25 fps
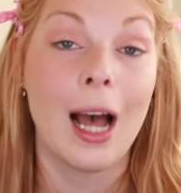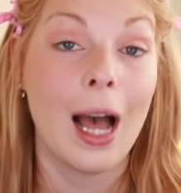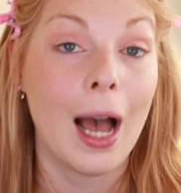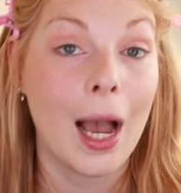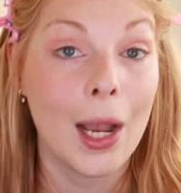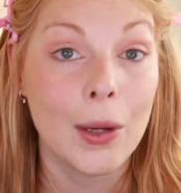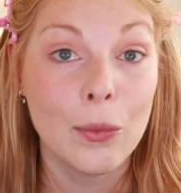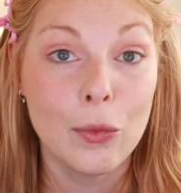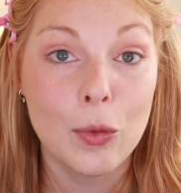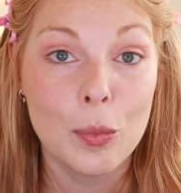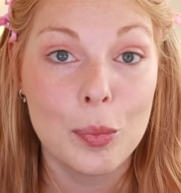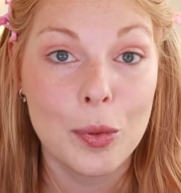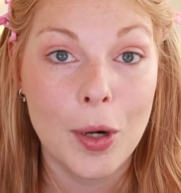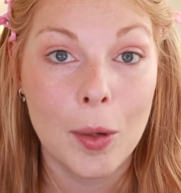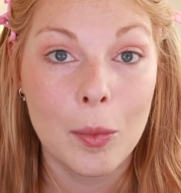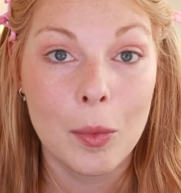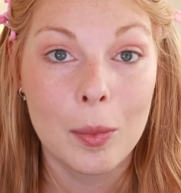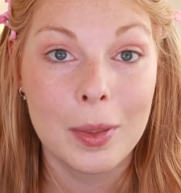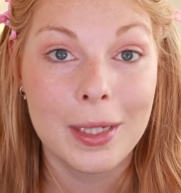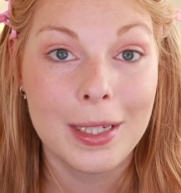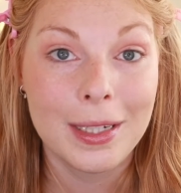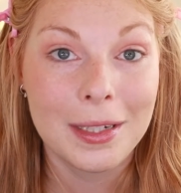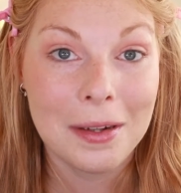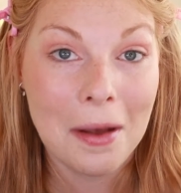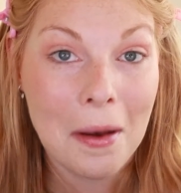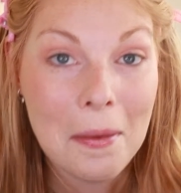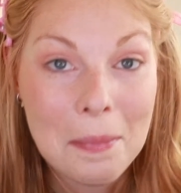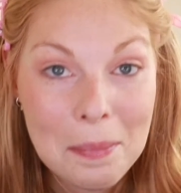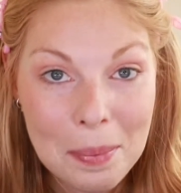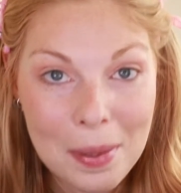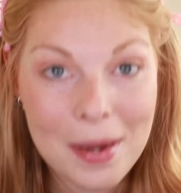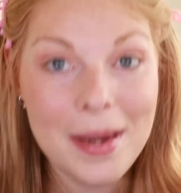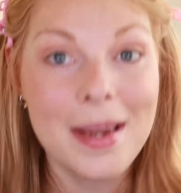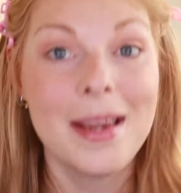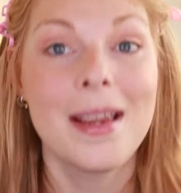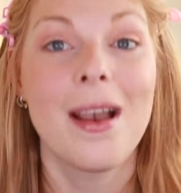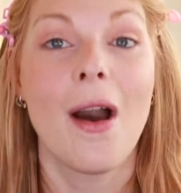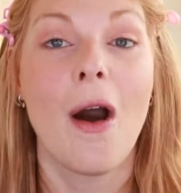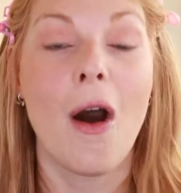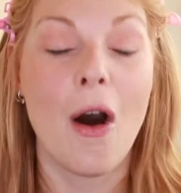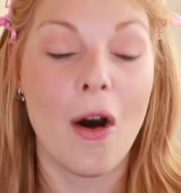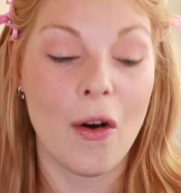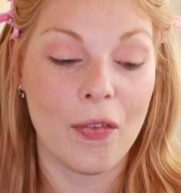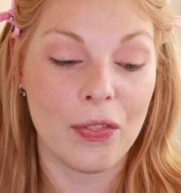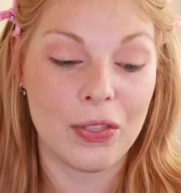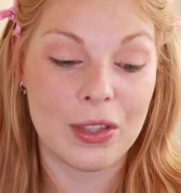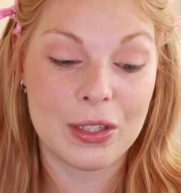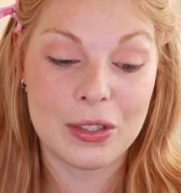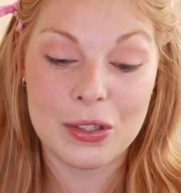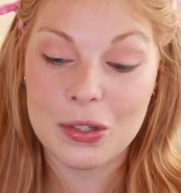I will probably not be
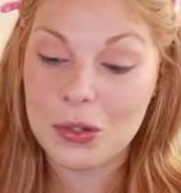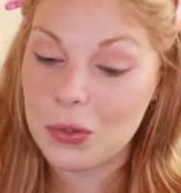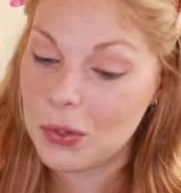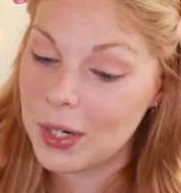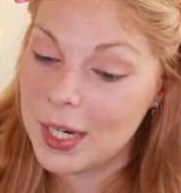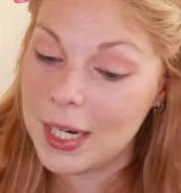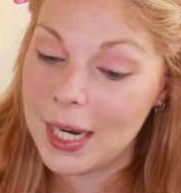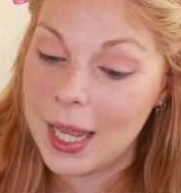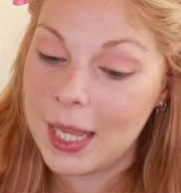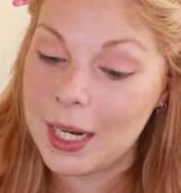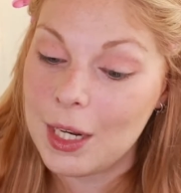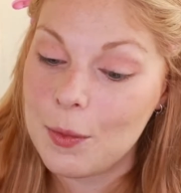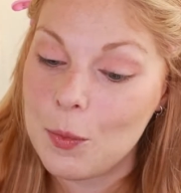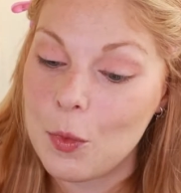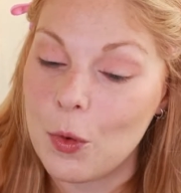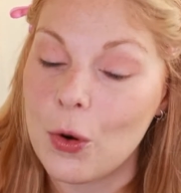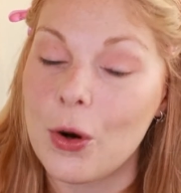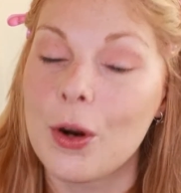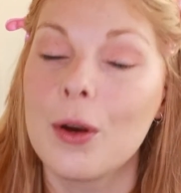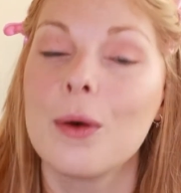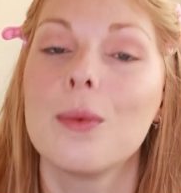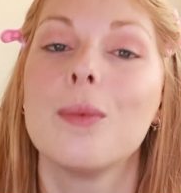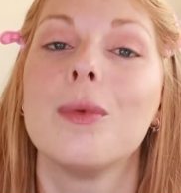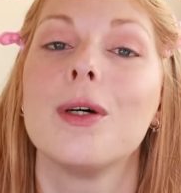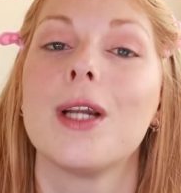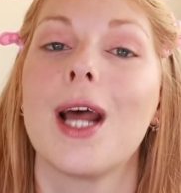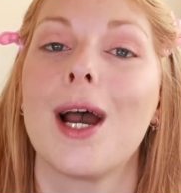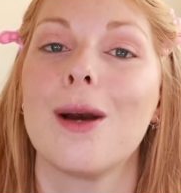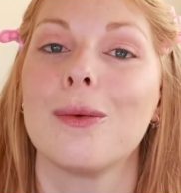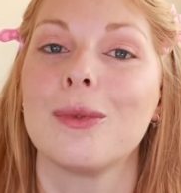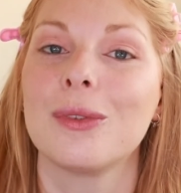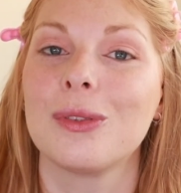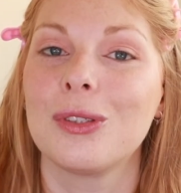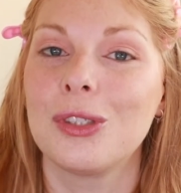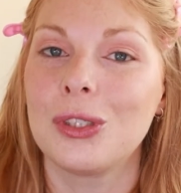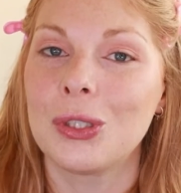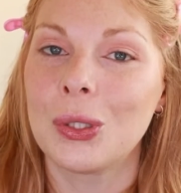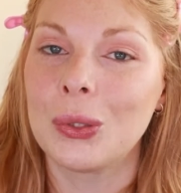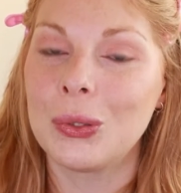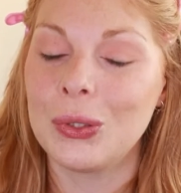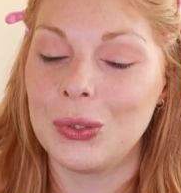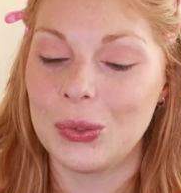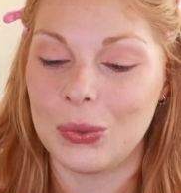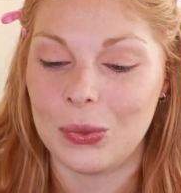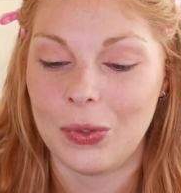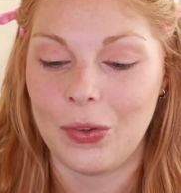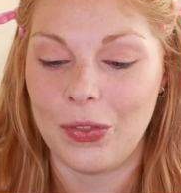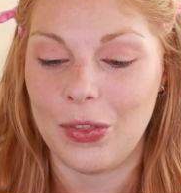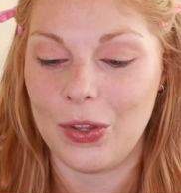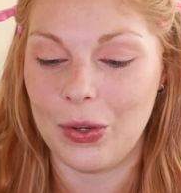on the screen anymore, but I will show
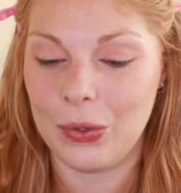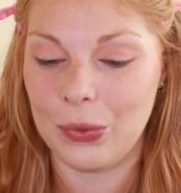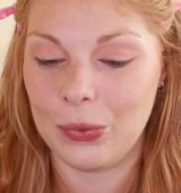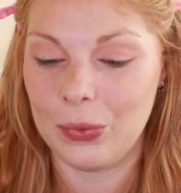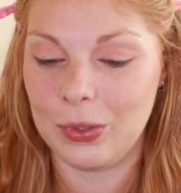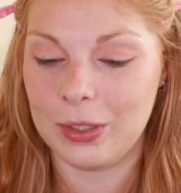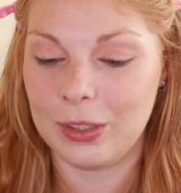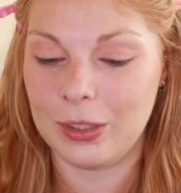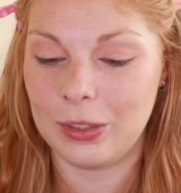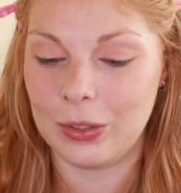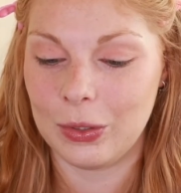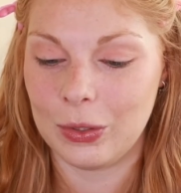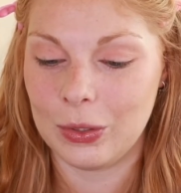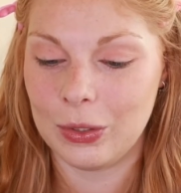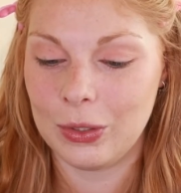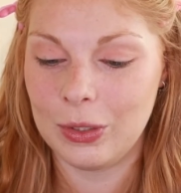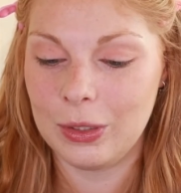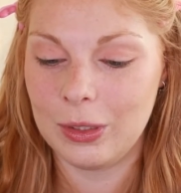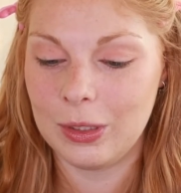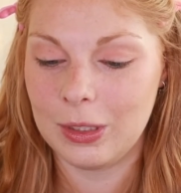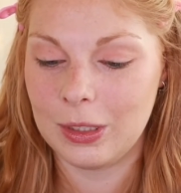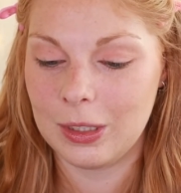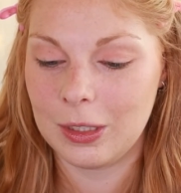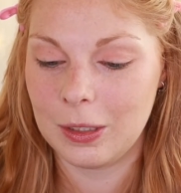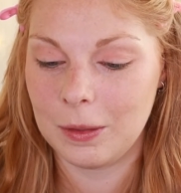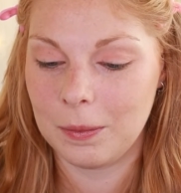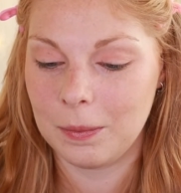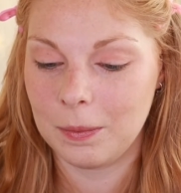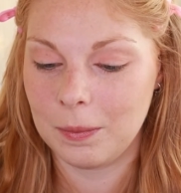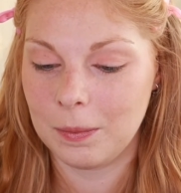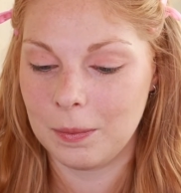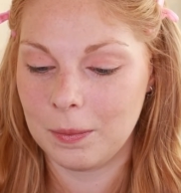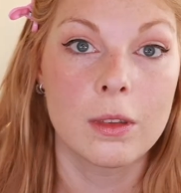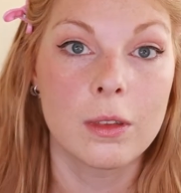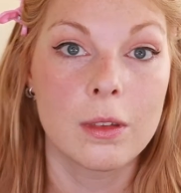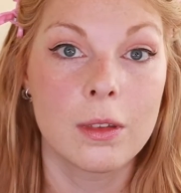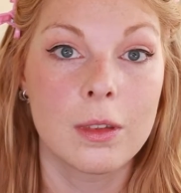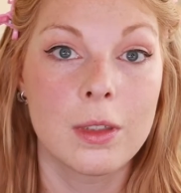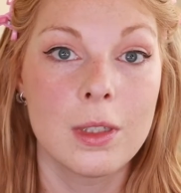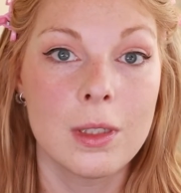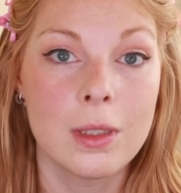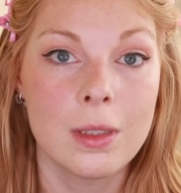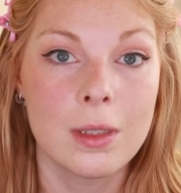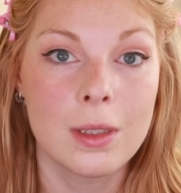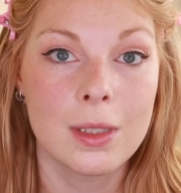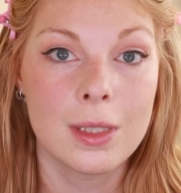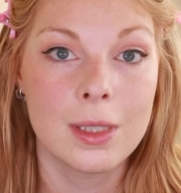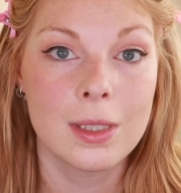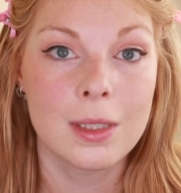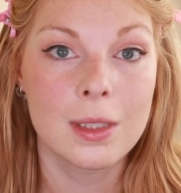you the results.
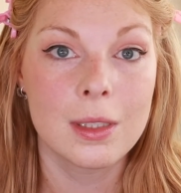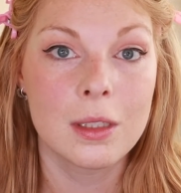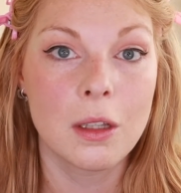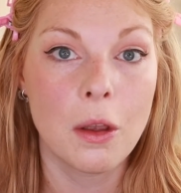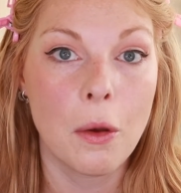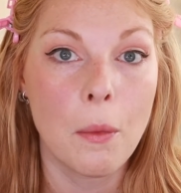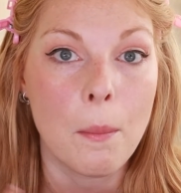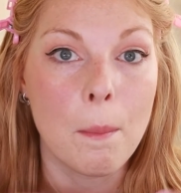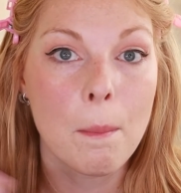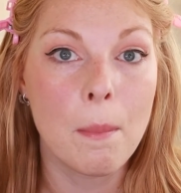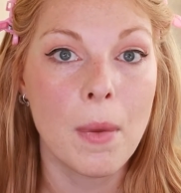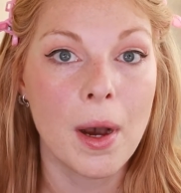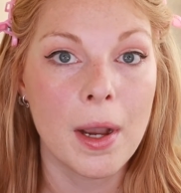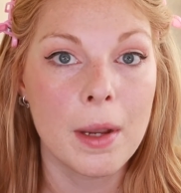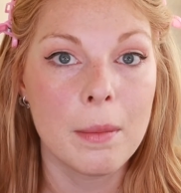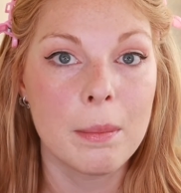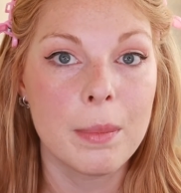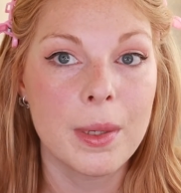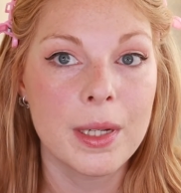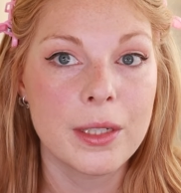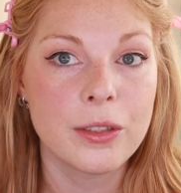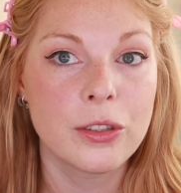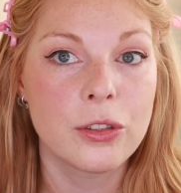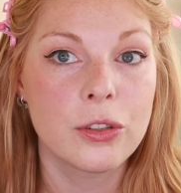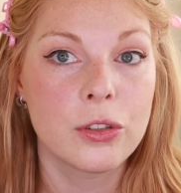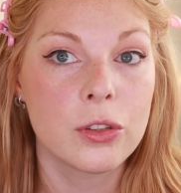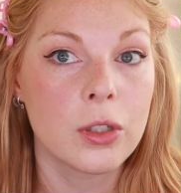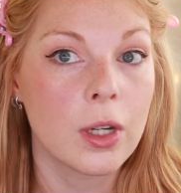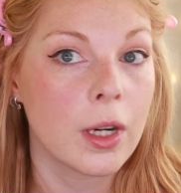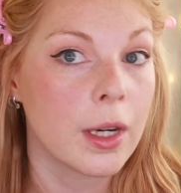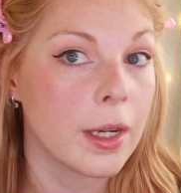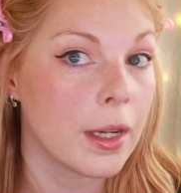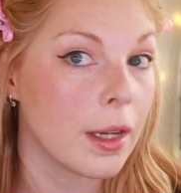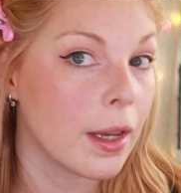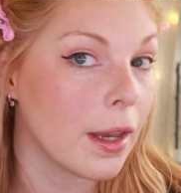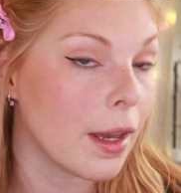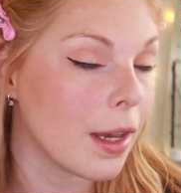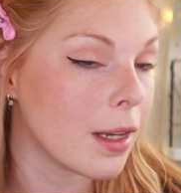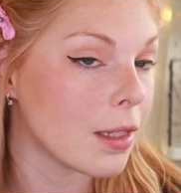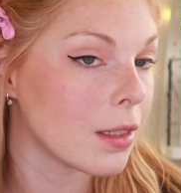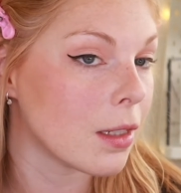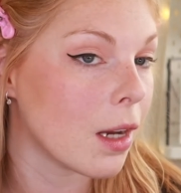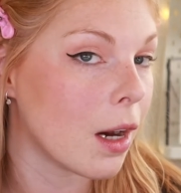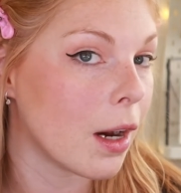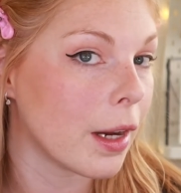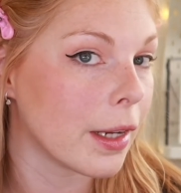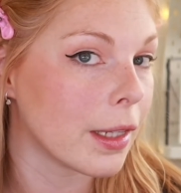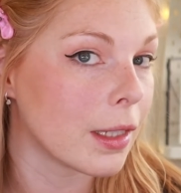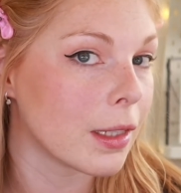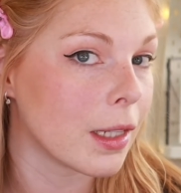This is my best try at
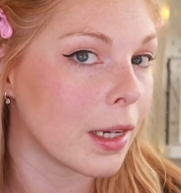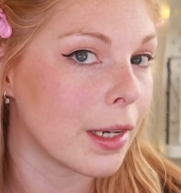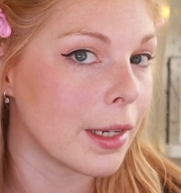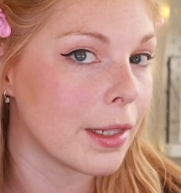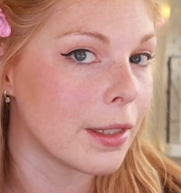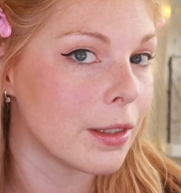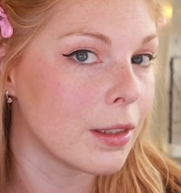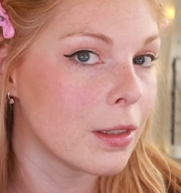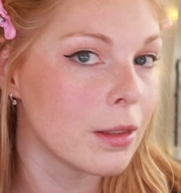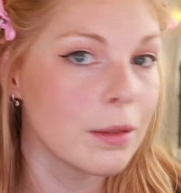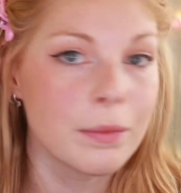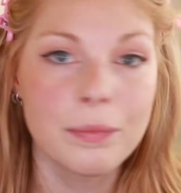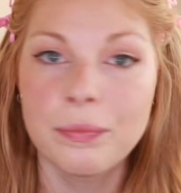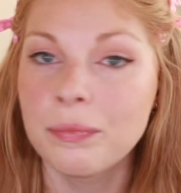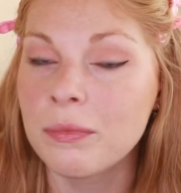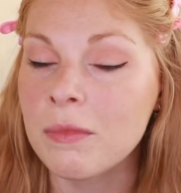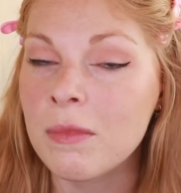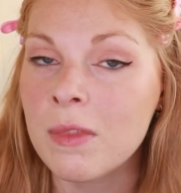eyeliner.